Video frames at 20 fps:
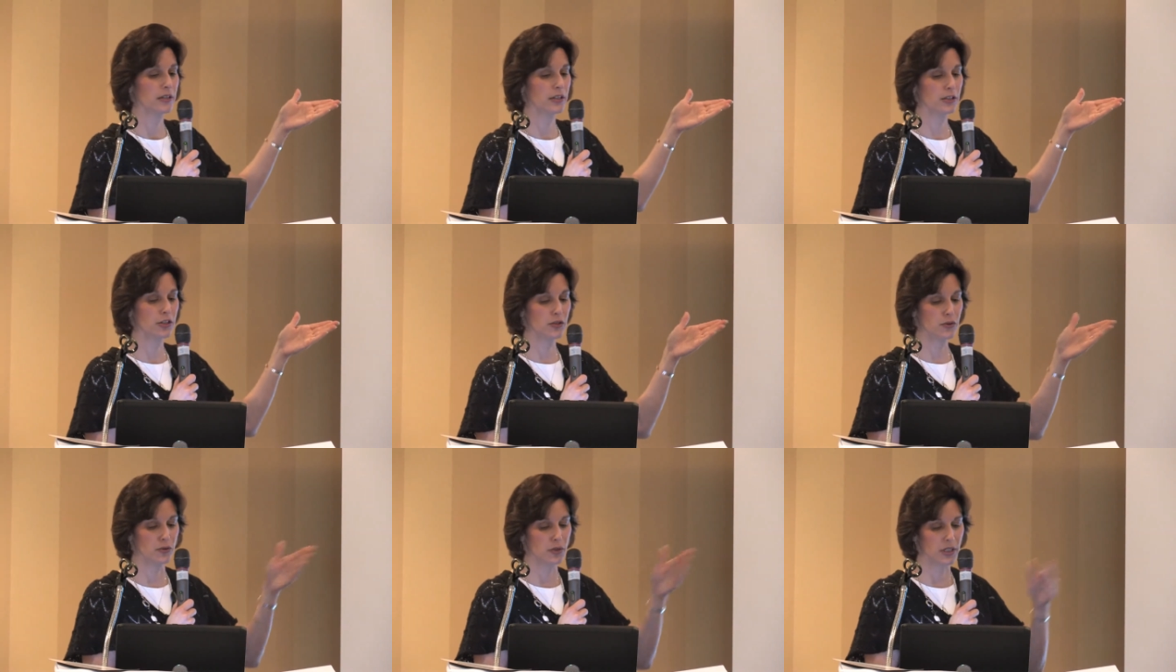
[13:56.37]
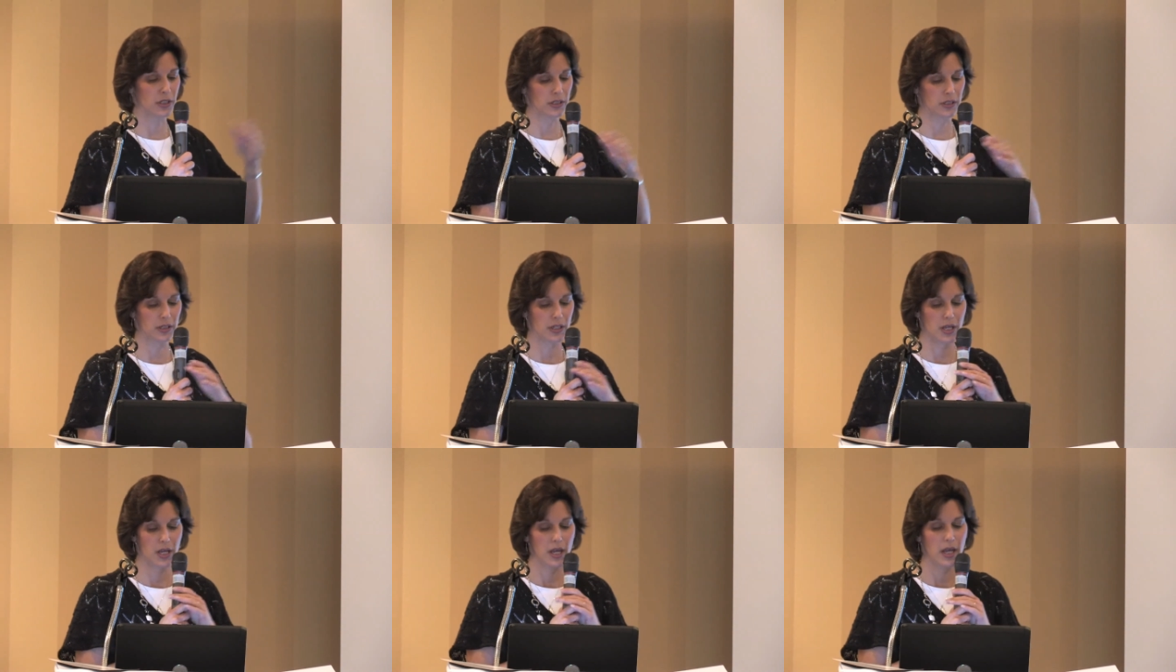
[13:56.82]

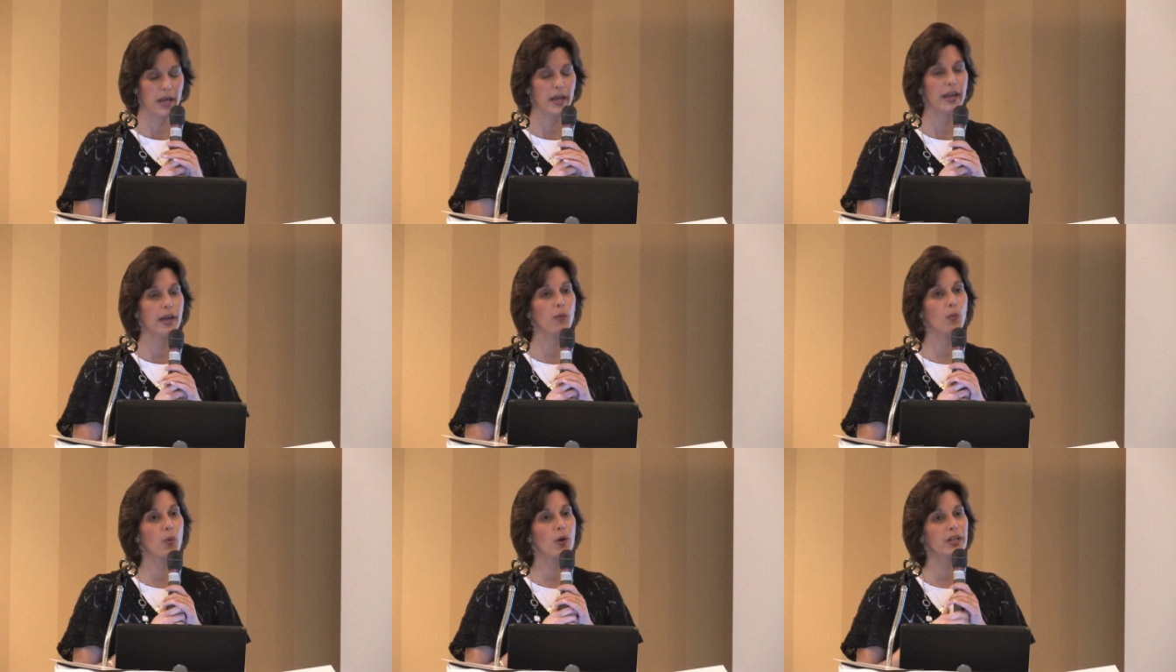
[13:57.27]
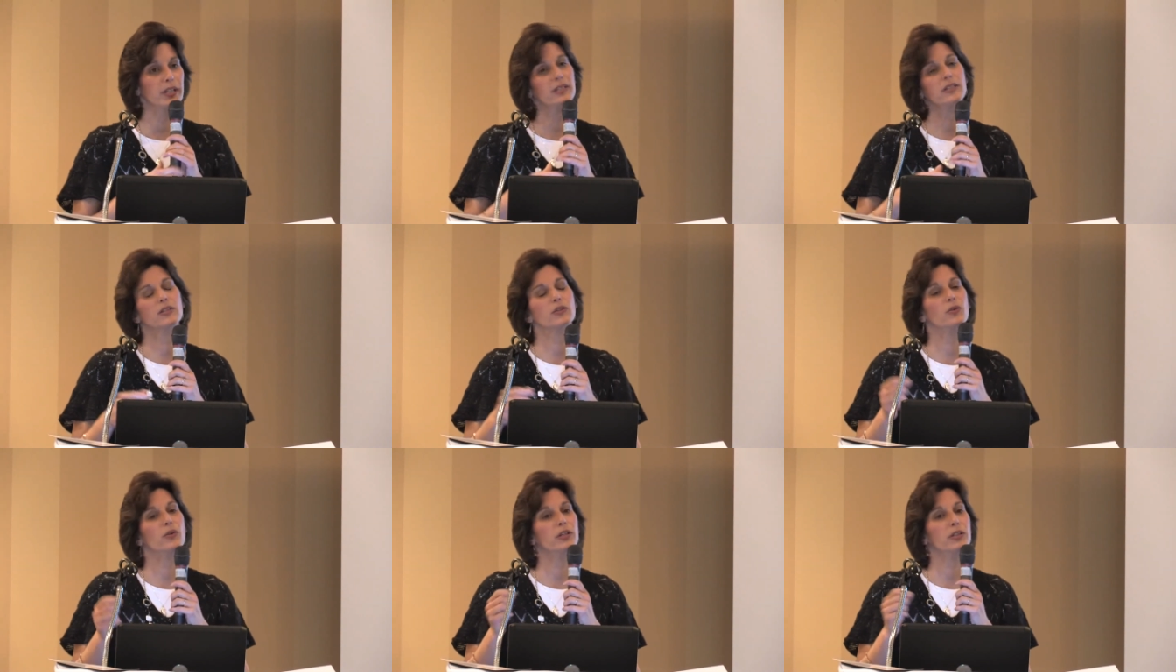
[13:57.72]
unit, and what
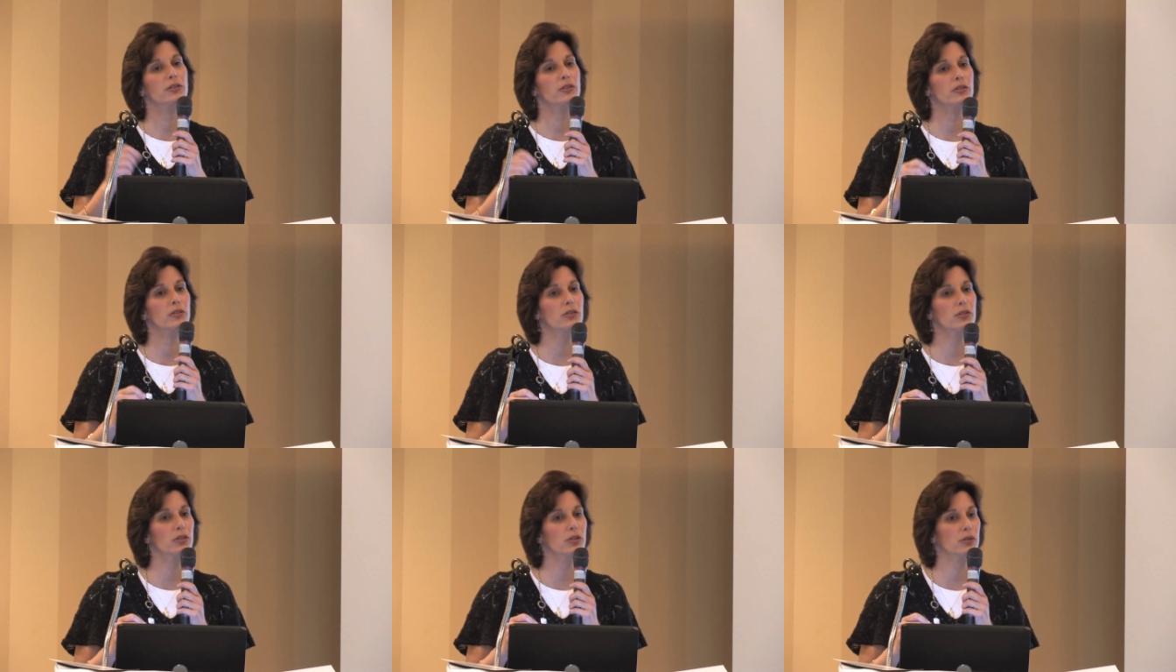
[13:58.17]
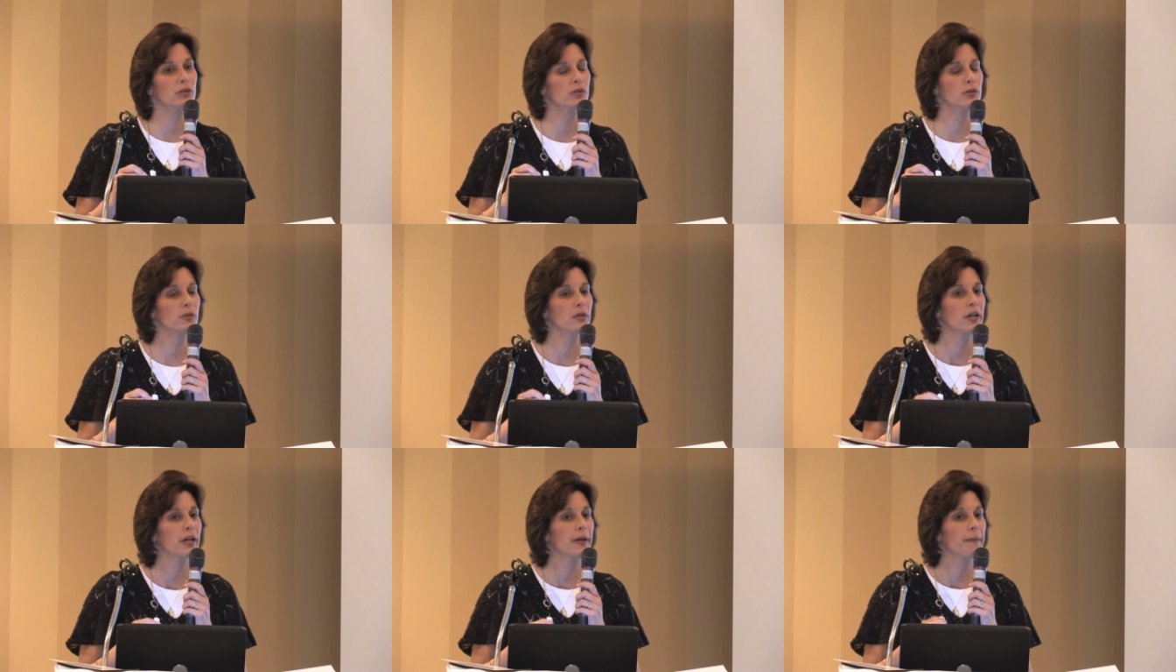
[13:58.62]
it's going to
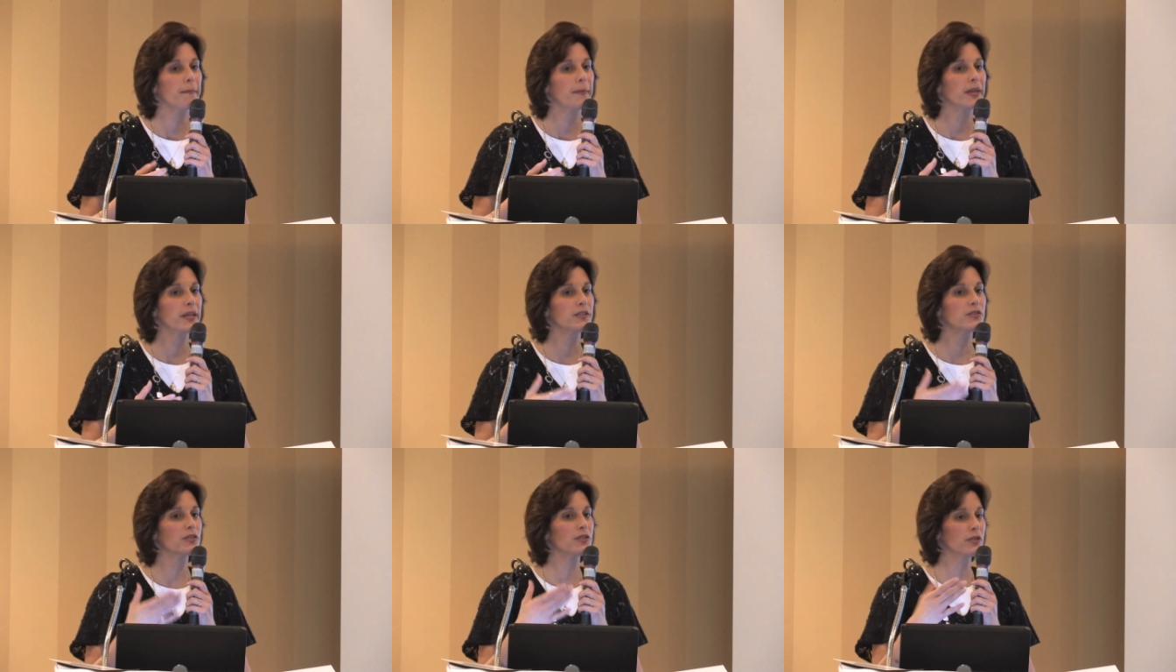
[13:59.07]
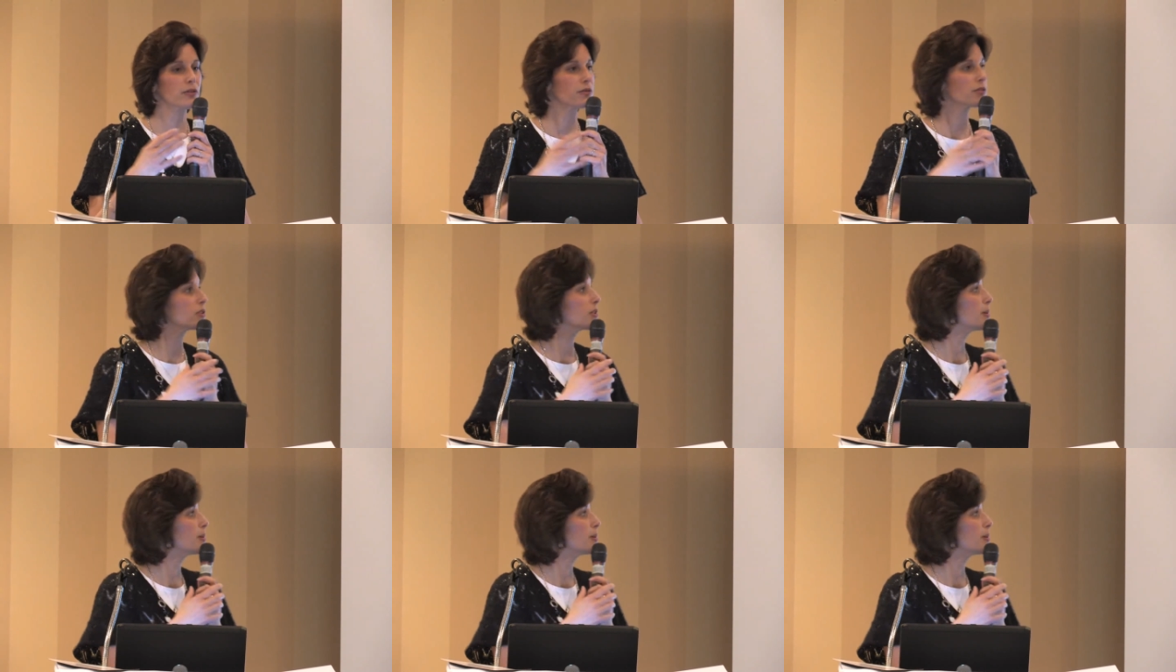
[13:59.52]
do is there's